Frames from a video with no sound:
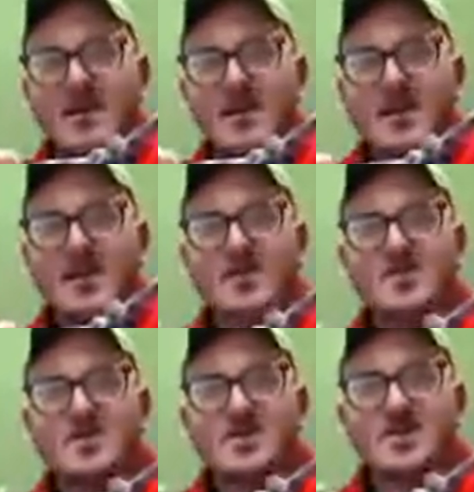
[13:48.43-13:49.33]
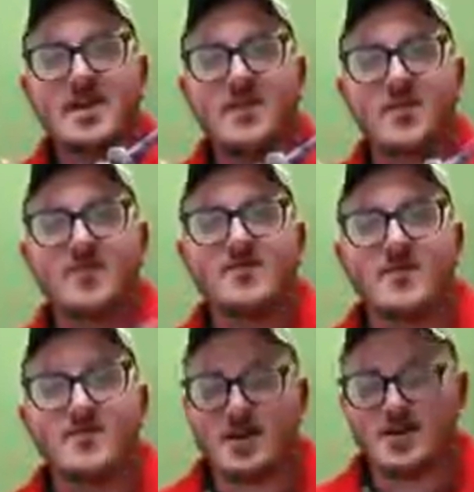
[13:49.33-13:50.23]
And it looks like we have a
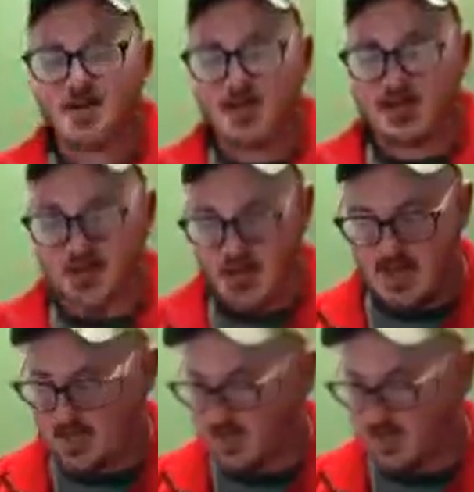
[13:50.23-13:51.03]
special guest to end